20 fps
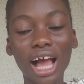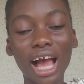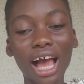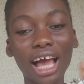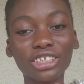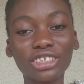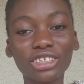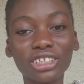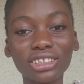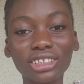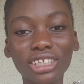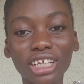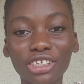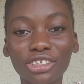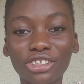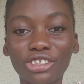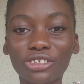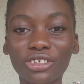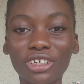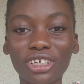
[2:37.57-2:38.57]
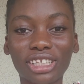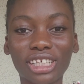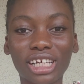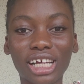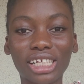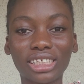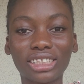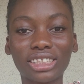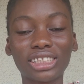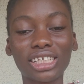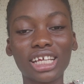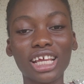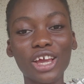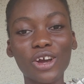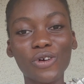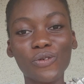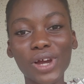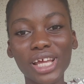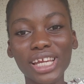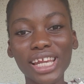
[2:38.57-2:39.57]
I just ensure that
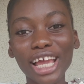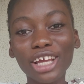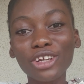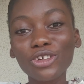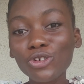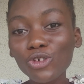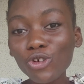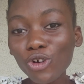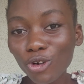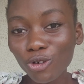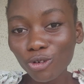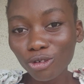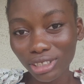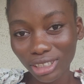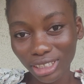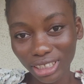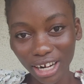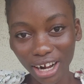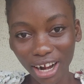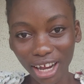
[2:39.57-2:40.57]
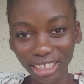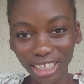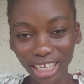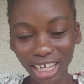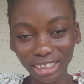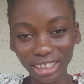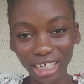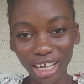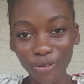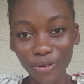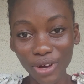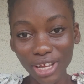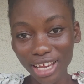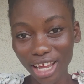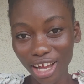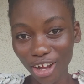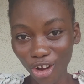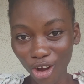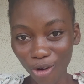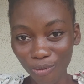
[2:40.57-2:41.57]
when I know who these characters are, where
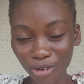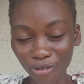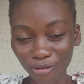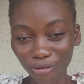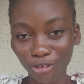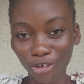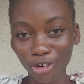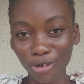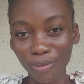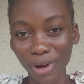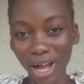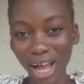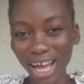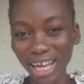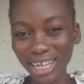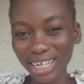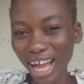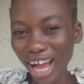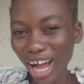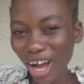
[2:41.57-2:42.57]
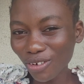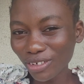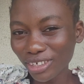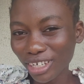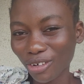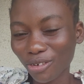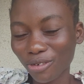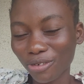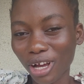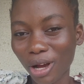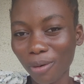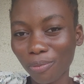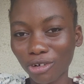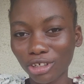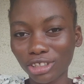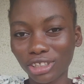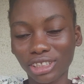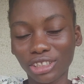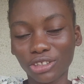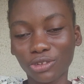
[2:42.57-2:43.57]
they are coming from, and how they could
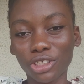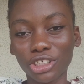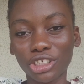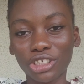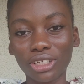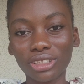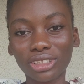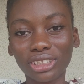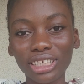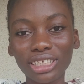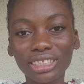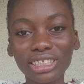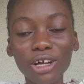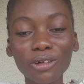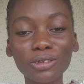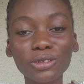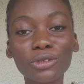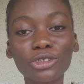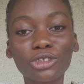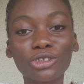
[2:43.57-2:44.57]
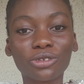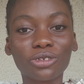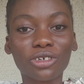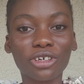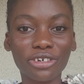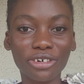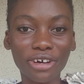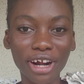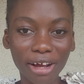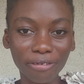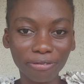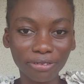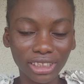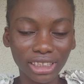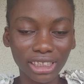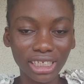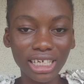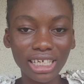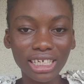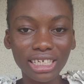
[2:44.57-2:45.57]
approach the situations, it helps me to
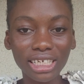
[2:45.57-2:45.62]
craft